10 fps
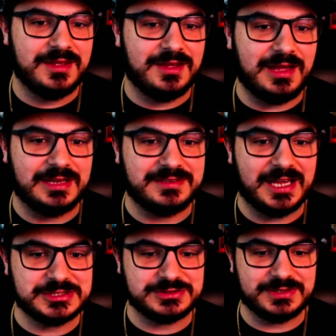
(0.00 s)

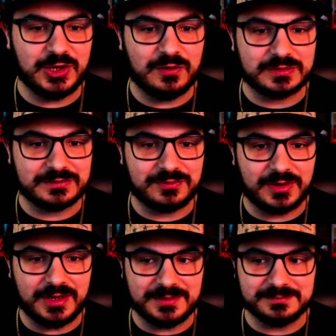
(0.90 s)
Texturing over
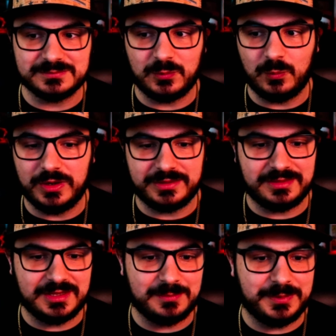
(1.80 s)
from what
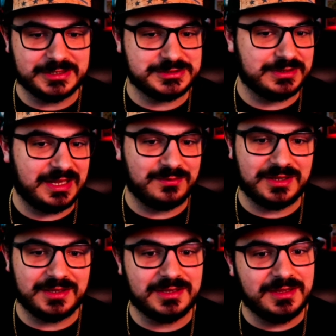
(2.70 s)
the picture gave
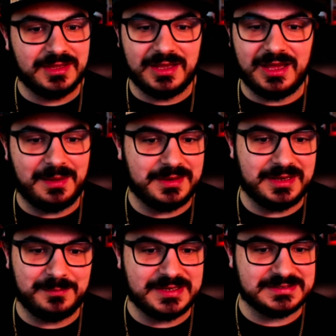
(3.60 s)
it, I mean,
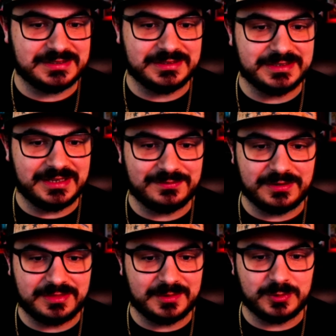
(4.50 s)
it basically did
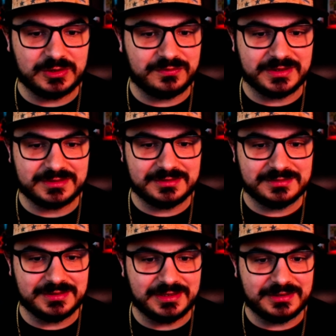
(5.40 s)
everything perfect.
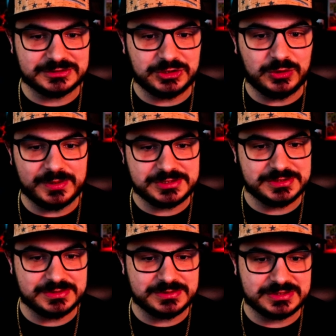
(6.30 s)
There's no
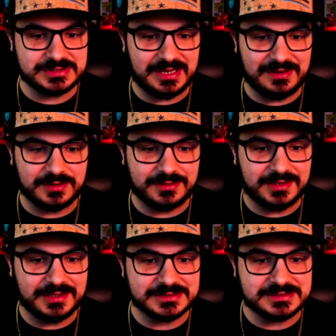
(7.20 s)
issues.
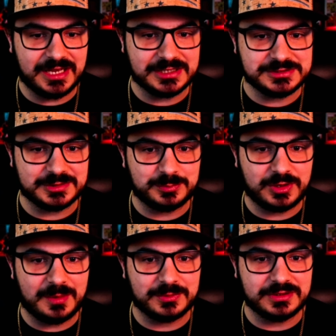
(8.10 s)
Everything is textured
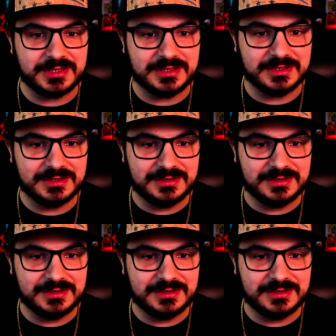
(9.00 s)
properly.